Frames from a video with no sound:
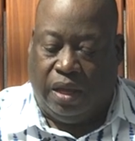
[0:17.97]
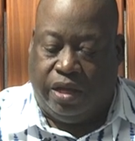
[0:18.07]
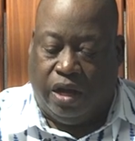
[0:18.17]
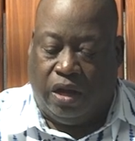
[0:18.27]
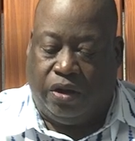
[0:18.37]

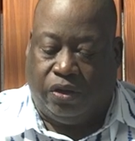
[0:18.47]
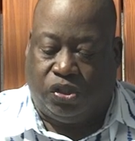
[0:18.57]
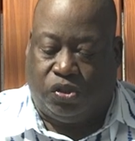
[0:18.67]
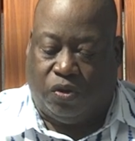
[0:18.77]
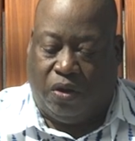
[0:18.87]
younger,
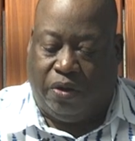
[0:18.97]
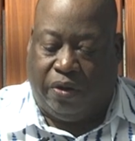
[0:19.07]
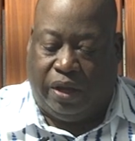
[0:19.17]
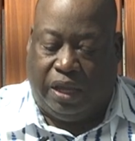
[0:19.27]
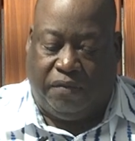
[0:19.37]

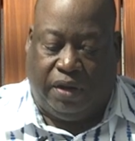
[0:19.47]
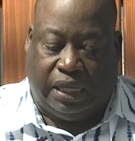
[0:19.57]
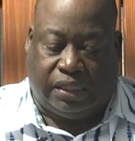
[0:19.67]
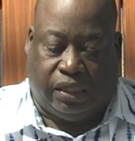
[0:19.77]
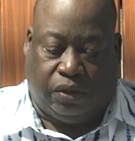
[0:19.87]
stronger,
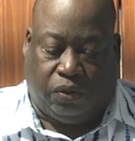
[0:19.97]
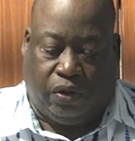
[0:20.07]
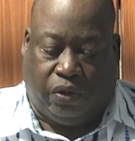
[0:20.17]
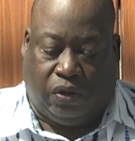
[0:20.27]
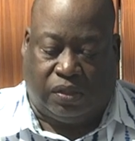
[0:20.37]
even as little
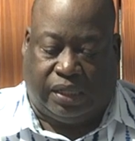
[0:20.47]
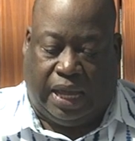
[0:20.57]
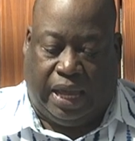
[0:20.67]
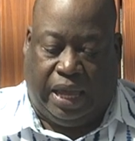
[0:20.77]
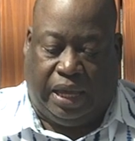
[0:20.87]
girls
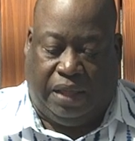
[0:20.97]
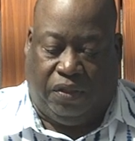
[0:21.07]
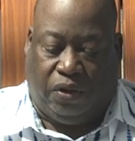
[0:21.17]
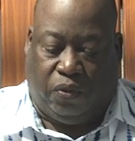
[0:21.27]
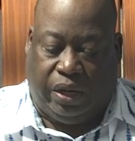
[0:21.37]
lying
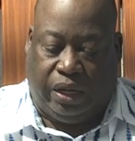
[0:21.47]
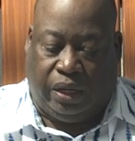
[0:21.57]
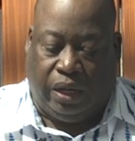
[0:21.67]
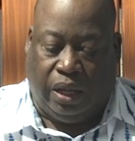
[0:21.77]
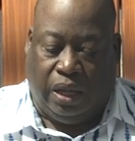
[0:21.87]
in the
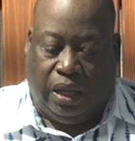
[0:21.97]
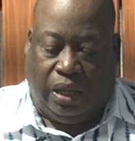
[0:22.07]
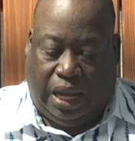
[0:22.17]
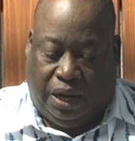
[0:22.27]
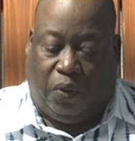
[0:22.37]
green
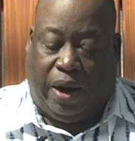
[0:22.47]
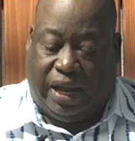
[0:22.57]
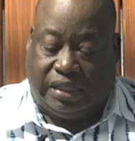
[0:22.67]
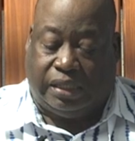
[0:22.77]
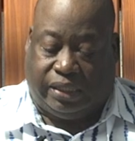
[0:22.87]
and the
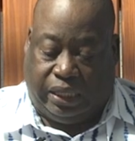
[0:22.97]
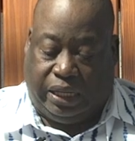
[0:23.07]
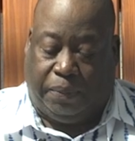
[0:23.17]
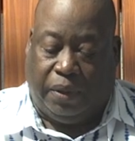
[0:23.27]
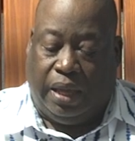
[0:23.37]
grass
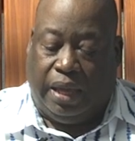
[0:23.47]
asleep.